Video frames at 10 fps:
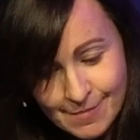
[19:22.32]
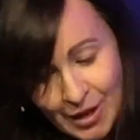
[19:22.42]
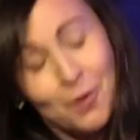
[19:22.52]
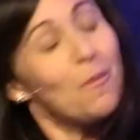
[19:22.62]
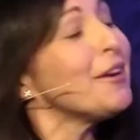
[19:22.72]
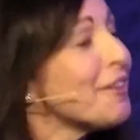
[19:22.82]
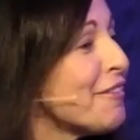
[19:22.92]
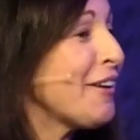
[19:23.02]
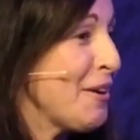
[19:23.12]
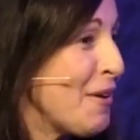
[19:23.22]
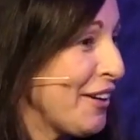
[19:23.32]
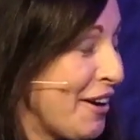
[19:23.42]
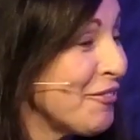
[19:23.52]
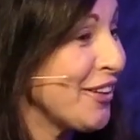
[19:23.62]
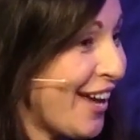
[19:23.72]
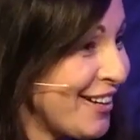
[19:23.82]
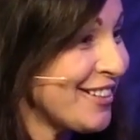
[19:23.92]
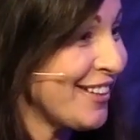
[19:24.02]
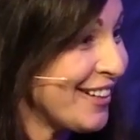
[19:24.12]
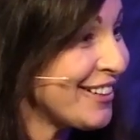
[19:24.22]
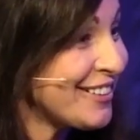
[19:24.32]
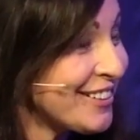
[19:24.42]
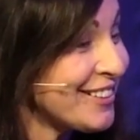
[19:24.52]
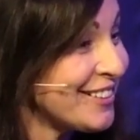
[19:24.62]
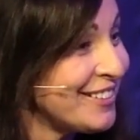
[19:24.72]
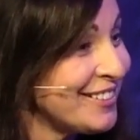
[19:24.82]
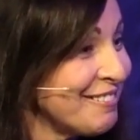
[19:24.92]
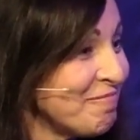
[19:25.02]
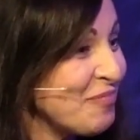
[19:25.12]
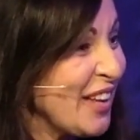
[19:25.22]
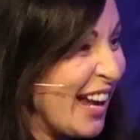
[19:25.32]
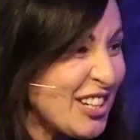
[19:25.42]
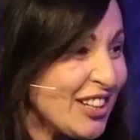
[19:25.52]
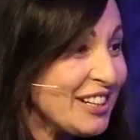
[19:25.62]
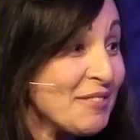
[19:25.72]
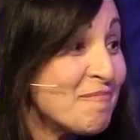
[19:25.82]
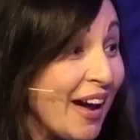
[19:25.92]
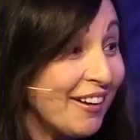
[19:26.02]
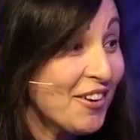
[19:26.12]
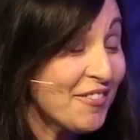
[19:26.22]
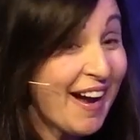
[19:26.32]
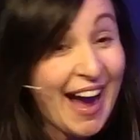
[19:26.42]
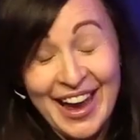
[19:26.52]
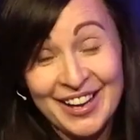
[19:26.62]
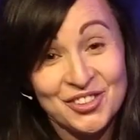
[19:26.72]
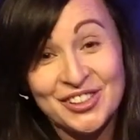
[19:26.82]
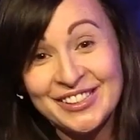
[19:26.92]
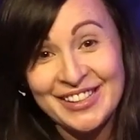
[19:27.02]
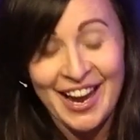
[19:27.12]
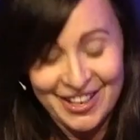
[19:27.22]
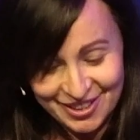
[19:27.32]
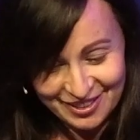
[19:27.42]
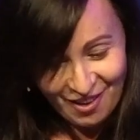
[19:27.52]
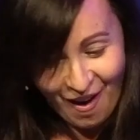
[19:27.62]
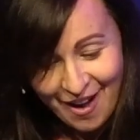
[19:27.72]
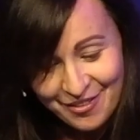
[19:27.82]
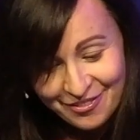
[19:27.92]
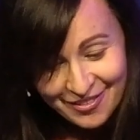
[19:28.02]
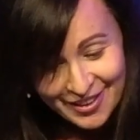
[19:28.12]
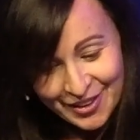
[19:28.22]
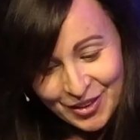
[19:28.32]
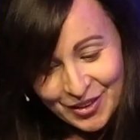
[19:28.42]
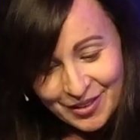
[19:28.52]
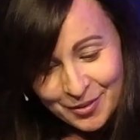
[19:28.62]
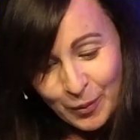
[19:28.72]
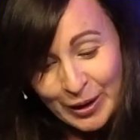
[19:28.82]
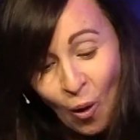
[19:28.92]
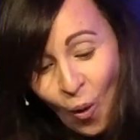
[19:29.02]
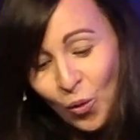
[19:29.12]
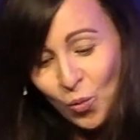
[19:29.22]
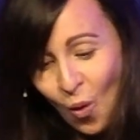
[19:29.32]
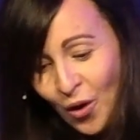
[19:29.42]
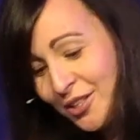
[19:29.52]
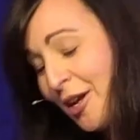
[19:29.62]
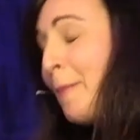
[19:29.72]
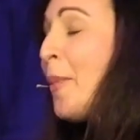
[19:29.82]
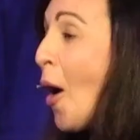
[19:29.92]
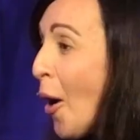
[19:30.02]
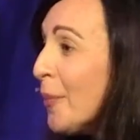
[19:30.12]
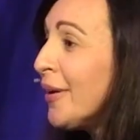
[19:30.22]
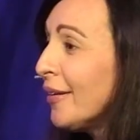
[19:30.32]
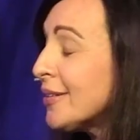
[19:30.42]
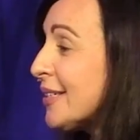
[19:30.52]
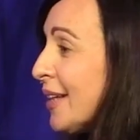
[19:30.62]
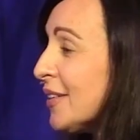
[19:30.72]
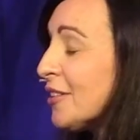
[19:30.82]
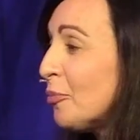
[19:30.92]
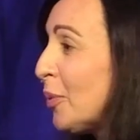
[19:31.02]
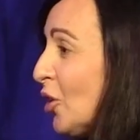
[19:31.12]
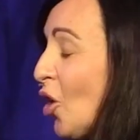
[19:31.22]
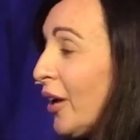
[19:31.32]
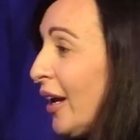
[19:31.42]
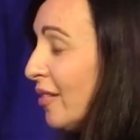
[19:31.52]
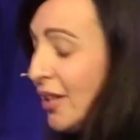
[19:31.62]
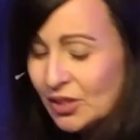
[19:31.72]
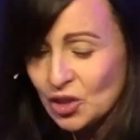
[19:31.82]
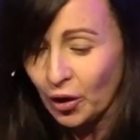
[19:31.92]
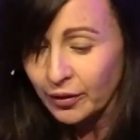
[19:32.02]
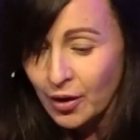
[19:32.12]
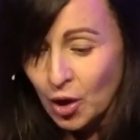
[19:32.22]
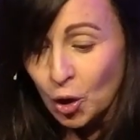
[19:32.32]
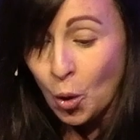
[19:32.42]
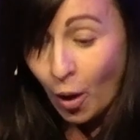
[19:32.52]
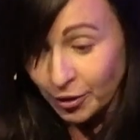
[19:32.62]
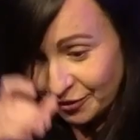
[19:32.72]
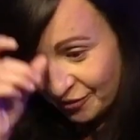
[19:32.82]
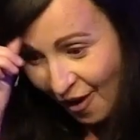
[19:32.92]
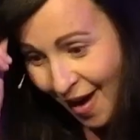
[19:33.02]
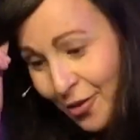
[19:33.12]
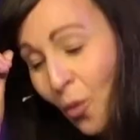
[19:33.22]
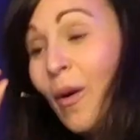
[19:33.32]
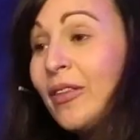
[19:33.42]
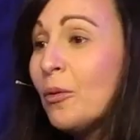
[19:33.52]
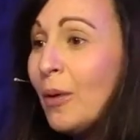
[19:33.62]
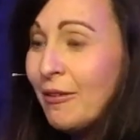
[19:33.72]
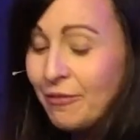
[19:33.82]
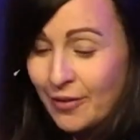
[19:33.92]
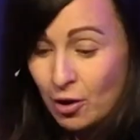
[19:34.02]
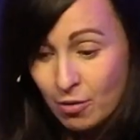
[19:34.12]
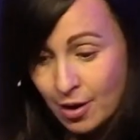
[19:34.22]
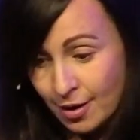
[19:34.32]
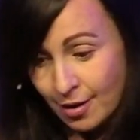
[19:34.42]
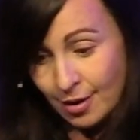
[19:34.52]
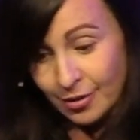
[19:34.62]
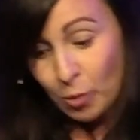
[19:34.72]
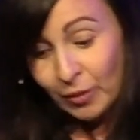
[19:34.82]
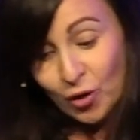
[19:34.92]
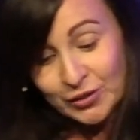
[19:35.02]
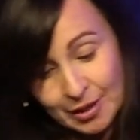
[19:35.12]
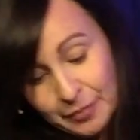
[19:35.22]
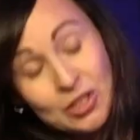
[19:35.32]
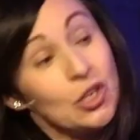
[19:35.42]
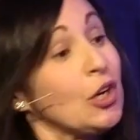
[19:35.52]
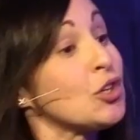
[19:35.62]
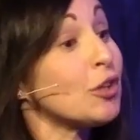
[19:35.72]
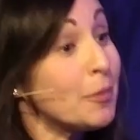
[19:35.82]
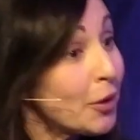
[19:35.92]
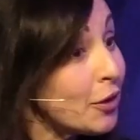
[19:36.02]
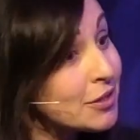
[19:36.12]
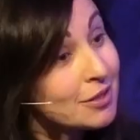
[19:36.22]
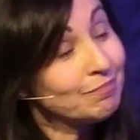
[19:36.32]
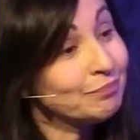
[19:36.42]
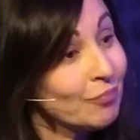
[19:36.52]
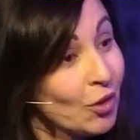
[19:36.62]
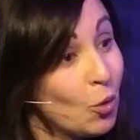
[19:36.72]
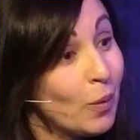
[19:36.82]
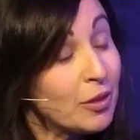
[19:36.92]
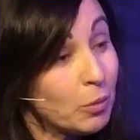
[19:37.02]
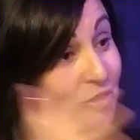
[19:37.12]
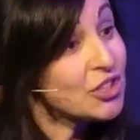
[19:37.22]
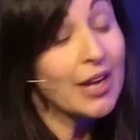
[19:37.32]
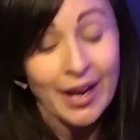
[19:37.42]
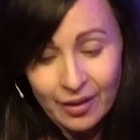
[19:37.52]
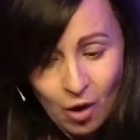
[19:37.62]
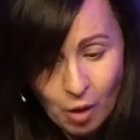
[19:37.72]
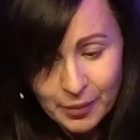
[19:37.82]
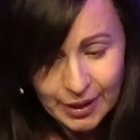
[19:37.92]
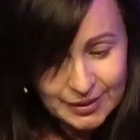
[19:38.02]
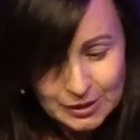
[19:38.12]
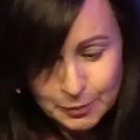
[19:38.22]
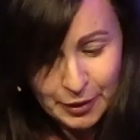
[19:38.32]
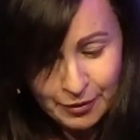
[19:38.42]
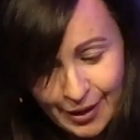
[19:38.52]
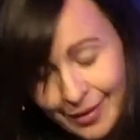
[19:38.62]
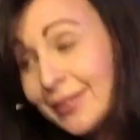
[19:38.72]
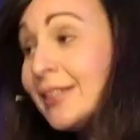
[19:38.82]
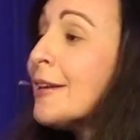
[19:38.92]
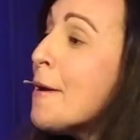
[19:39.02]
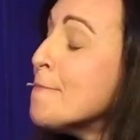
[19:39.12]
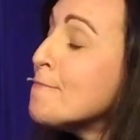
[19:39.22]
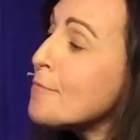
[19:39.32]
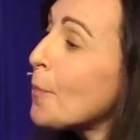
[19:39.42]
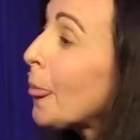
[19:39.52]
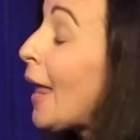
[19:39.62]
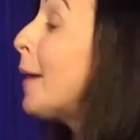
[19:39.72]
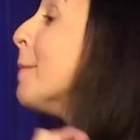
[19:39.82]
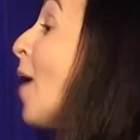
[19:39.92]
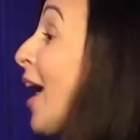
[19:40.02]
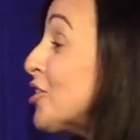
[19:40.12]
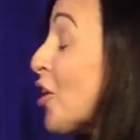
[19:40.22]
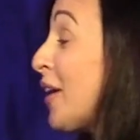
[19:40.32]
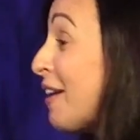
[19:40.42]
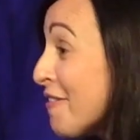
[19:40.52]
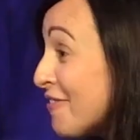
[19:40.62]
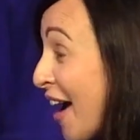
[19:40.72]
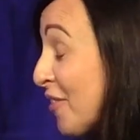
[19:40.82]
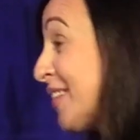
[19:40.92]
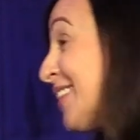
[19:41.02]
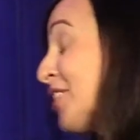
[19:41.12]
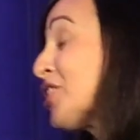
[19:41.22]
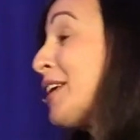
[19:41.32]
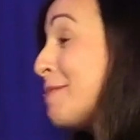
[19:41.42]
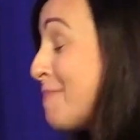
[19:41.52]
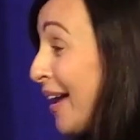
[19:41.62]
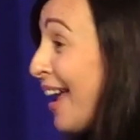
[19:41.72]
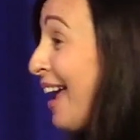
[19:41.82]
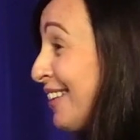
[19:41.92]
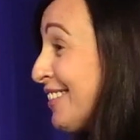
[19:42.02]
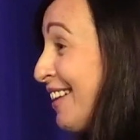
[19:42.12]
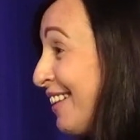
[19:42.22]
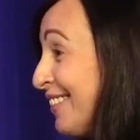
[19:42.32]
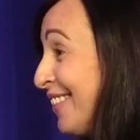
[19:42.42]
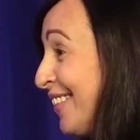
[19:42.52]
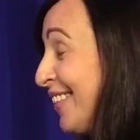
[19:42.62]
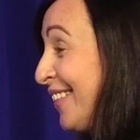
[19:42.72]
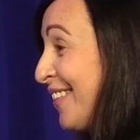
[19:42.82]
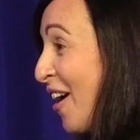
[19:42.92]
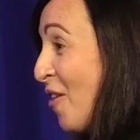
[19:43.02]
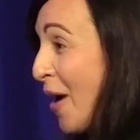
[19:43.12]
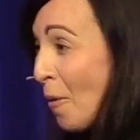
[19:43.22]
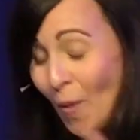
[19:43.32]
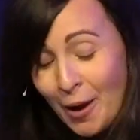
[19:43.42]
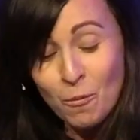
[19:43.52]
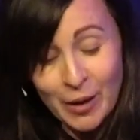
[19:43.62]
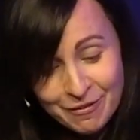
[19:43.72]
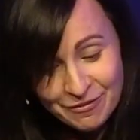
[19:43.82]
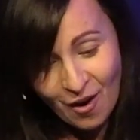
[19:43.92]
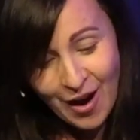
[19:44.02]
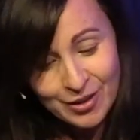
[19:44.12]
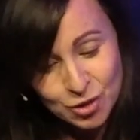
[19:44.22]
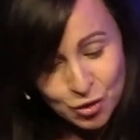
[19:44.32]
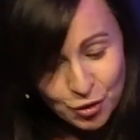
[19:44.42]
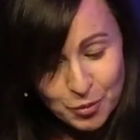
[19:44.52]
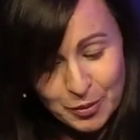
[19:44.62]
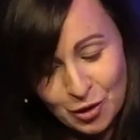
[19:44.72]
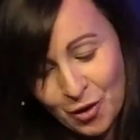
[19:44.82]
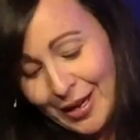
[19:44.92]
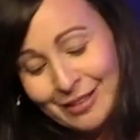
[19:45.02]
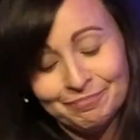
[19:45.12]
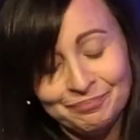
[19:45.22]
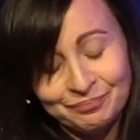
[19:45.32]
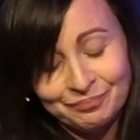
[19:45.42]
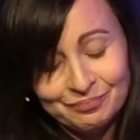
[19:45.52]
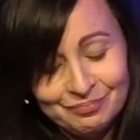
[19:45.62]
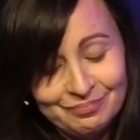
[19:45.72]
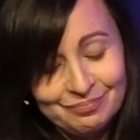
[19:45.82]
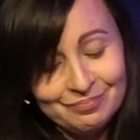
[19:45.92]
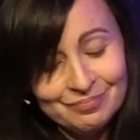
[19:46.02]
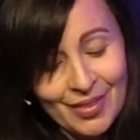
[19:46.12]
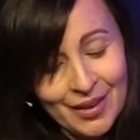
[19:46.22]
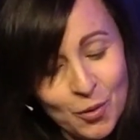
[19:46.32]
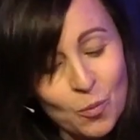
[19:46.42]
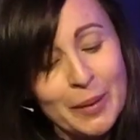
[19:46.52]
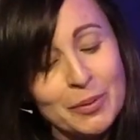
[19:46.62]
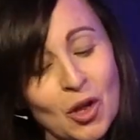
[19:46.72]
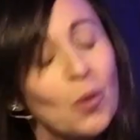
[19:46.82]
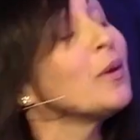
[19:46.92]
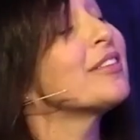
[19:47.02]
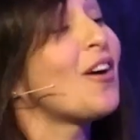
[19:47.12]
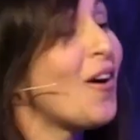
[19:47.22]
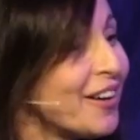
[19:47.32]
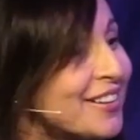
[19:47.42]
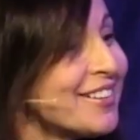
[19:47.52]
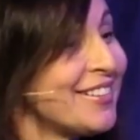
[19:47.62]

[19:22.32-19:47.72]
And I wonder if anyone can relate to this. It actually doesn't matter of our age or stage in life. We all want a permanent sense of belonging that's not qualified on whether we feel like we've got something to contribute or whether we've shared a common experience. And in my journey, I've found that there's actually a better answer about where we find true belonging. We belong with God